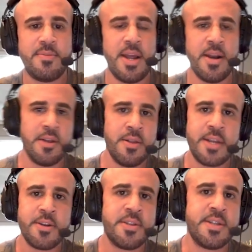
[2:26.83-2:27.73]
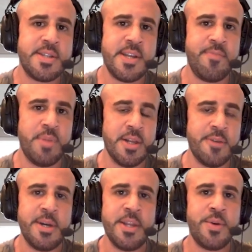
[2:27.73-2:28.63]
and I'll link all this stuff below,
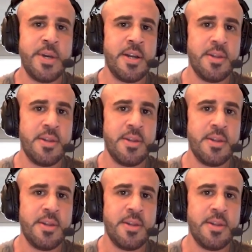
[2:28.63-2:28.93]
by the way.